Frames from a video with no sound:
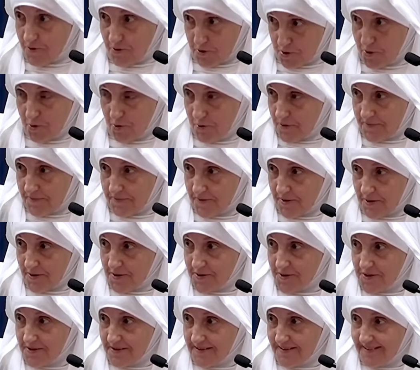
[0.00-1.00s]
True or
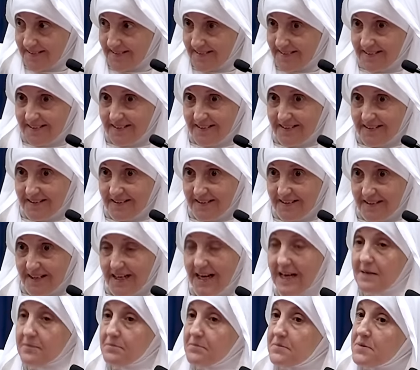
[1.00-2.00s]
false?
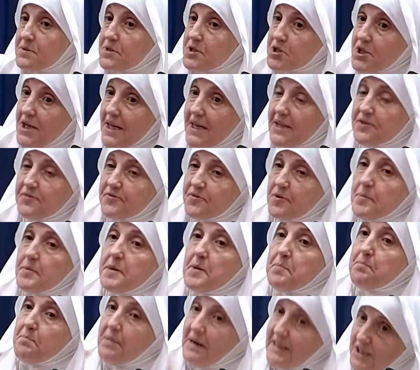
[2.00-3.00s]
I'm scared from the
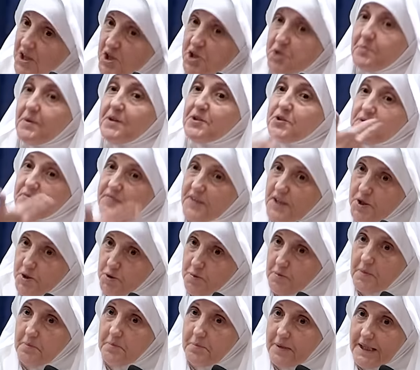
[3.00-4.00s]
punishment of a
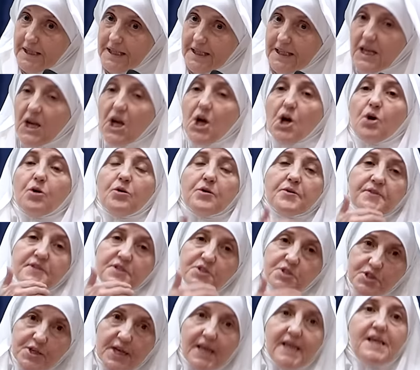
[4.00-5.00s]
human being or the
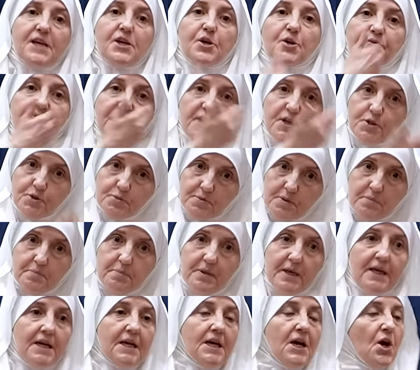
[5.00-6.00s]
saying of a human
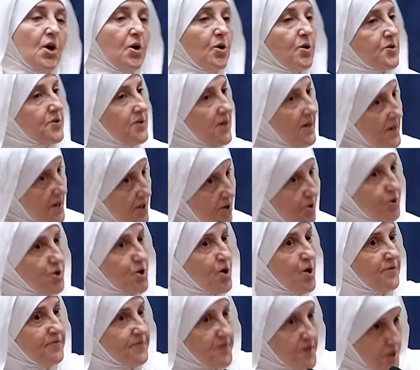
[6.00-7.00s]
being or the look
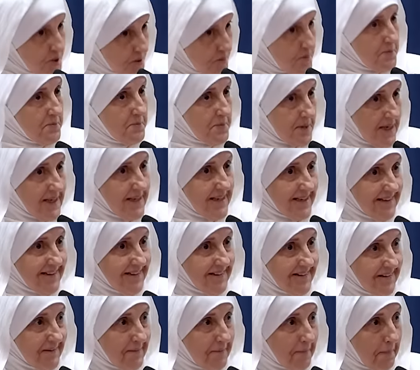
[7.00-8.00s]
of a human
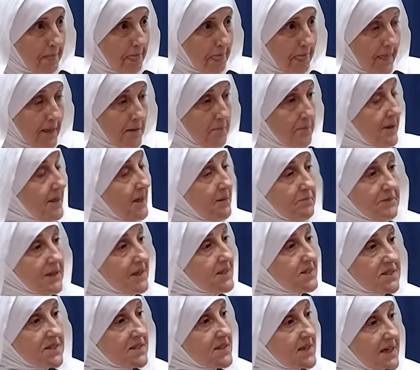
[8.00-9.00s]
being, but I'm not
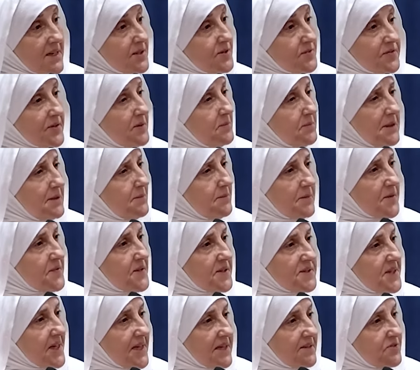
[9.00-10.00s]
scared from him on the
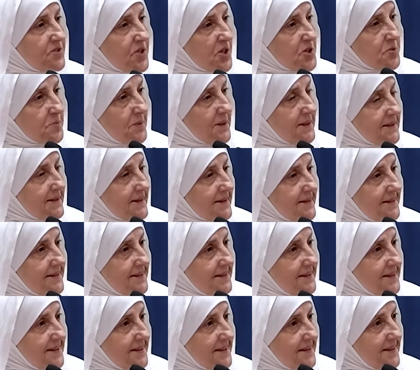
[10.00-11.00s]
day of judgment.
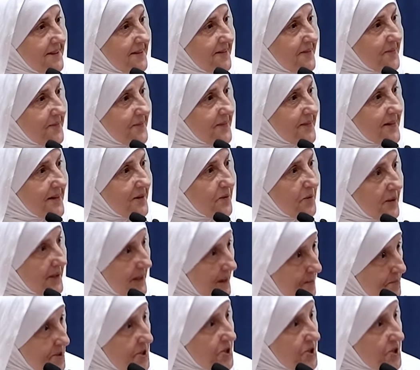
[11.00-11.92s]
When I'm